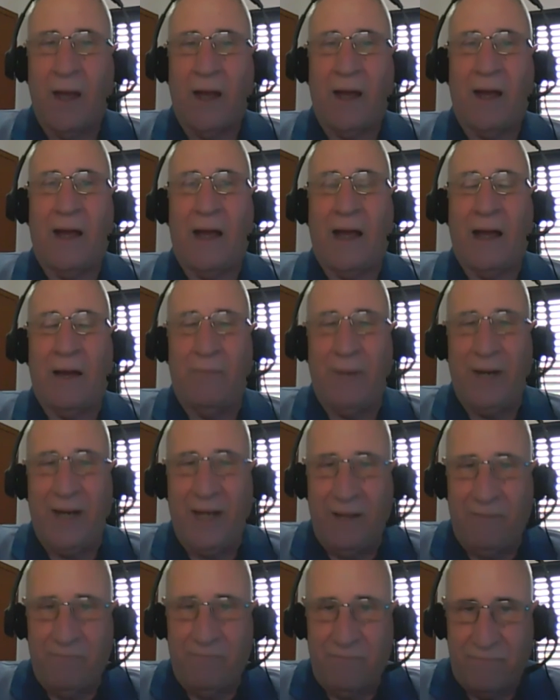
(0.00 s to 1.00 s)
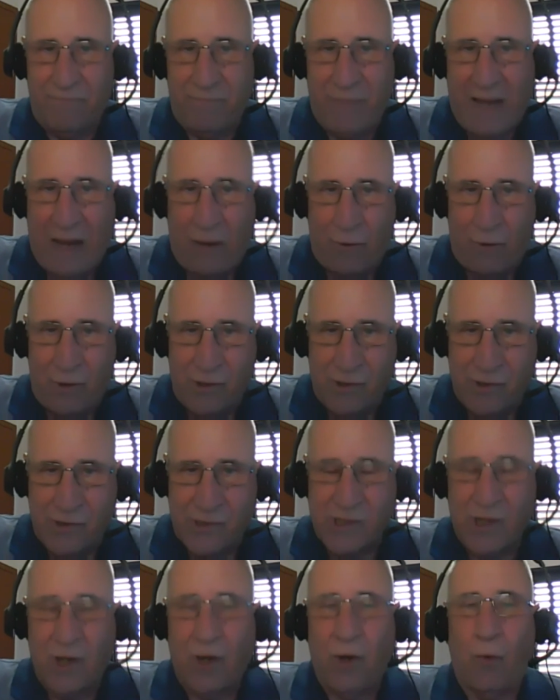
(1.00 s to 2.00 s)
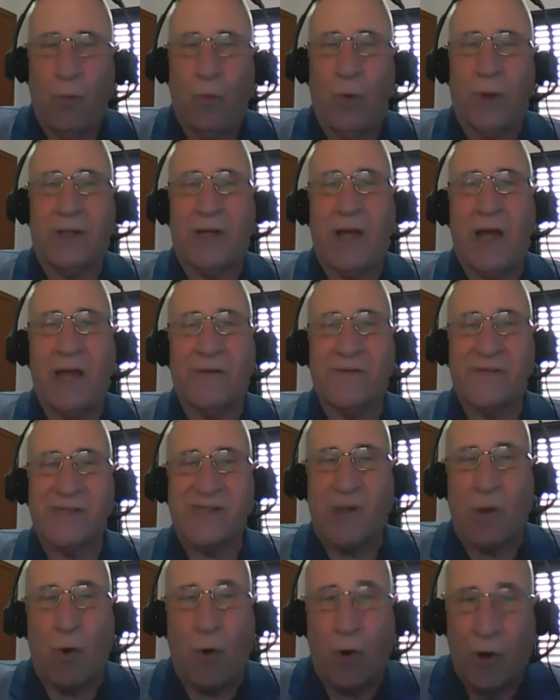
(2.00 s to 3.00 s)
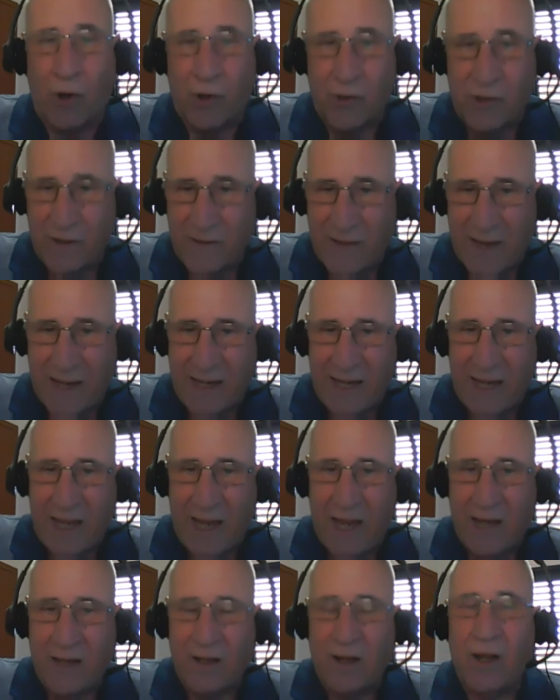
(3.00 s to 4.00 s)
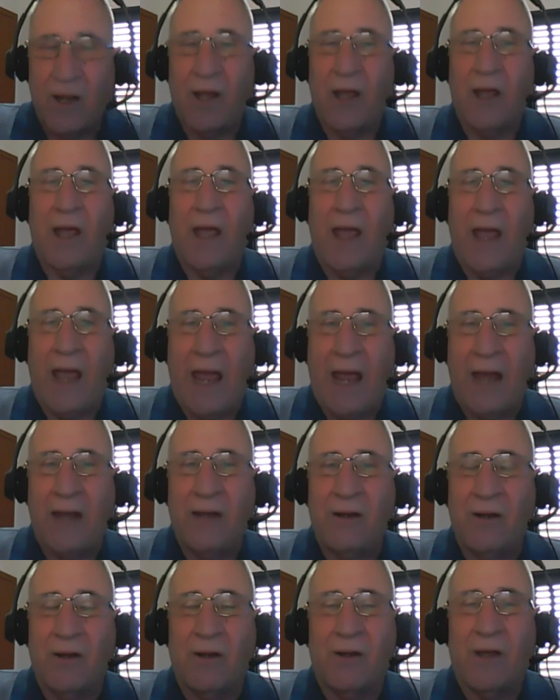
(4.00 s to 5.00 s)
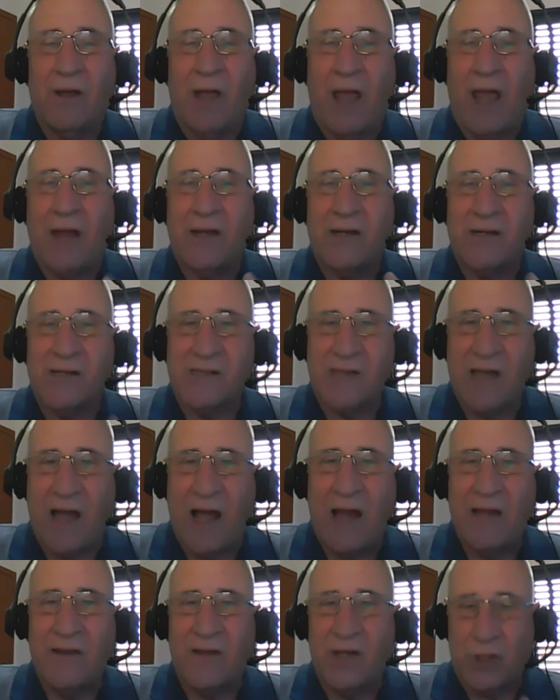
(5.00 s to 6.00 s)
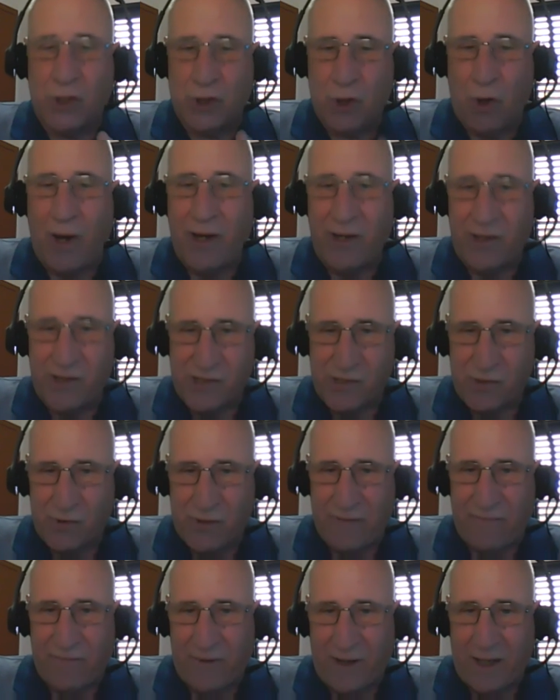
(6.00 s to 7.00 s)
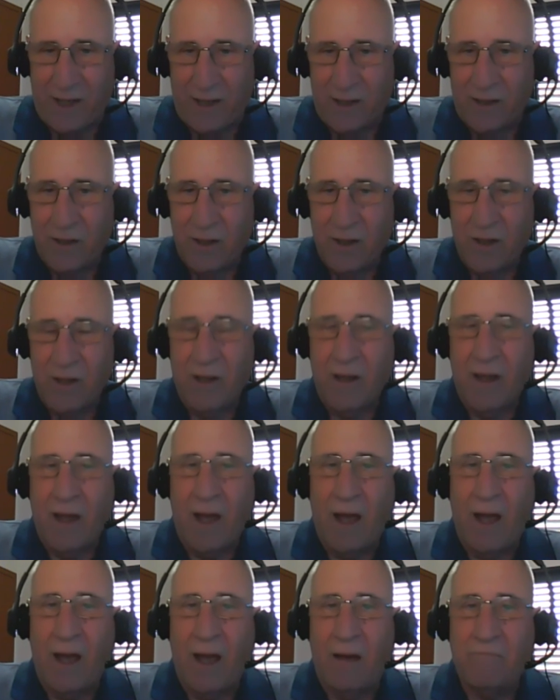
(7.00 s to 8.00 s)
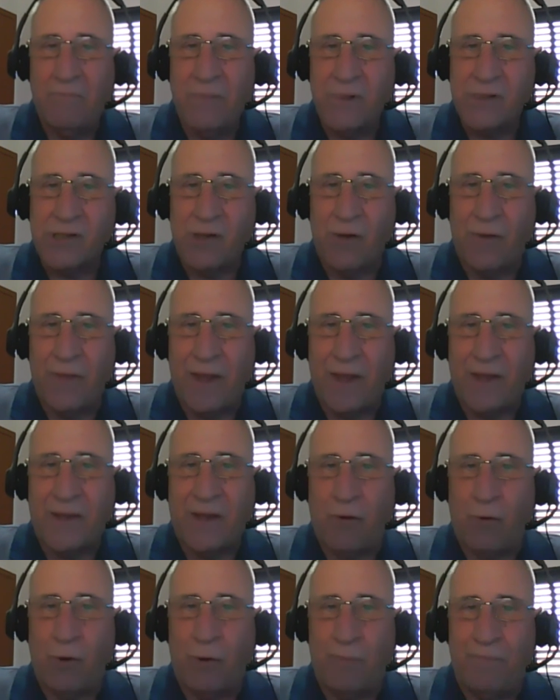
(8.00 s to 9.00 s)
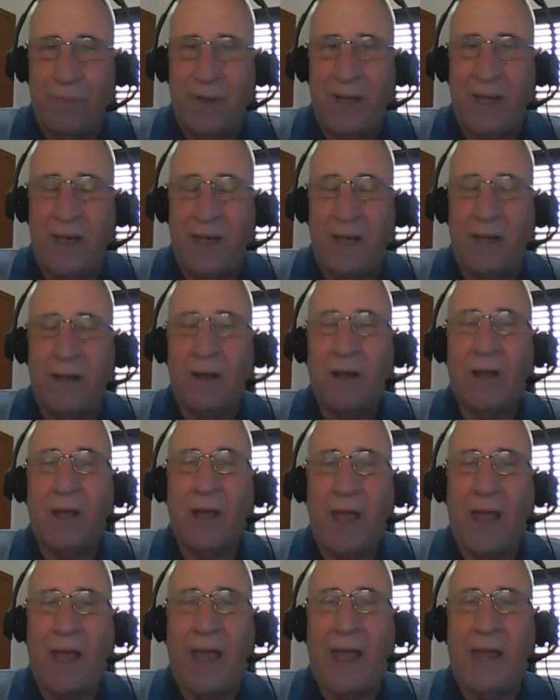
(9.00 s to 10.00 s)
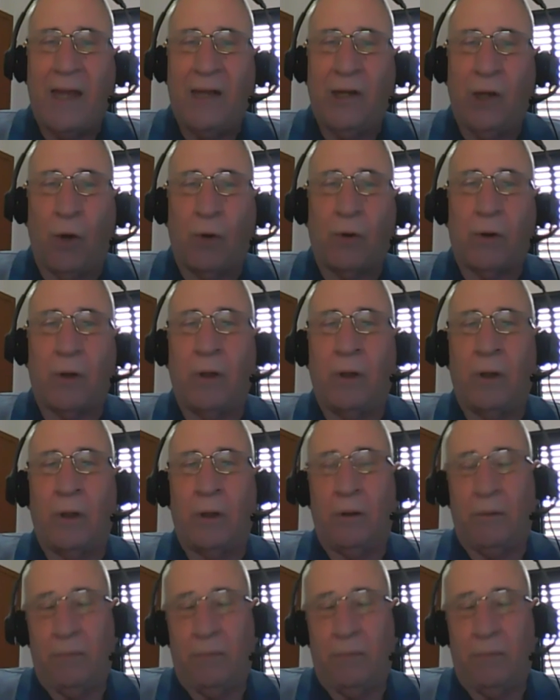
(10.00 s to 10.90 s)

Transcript: how many hours, what kind of score did they get, and design the joint certificate so that there would be a local